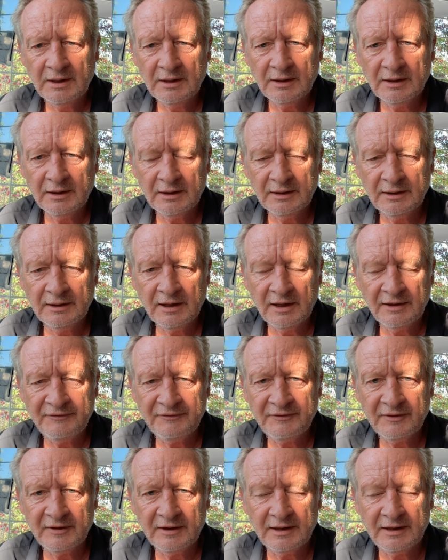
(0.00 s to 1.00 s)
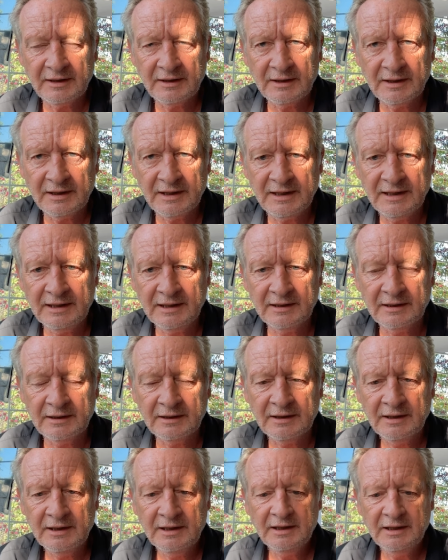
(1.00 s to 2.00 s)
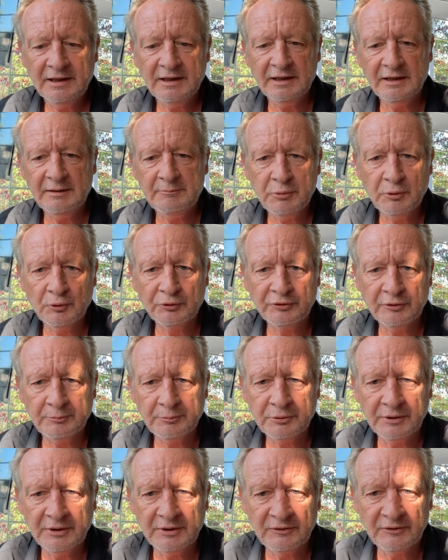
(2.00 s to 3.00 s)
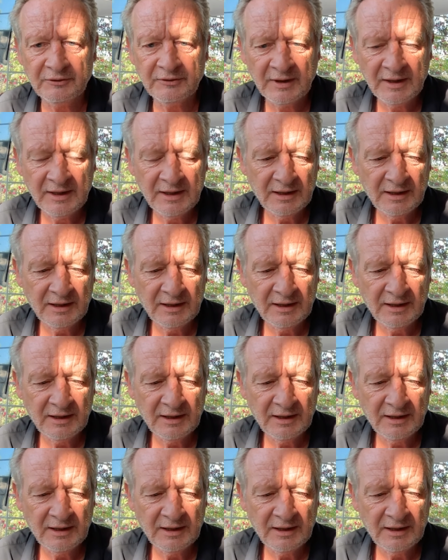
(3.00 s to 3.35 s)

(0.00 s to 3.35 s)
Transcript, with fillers: uh, life uh, here in Port-au-Prince.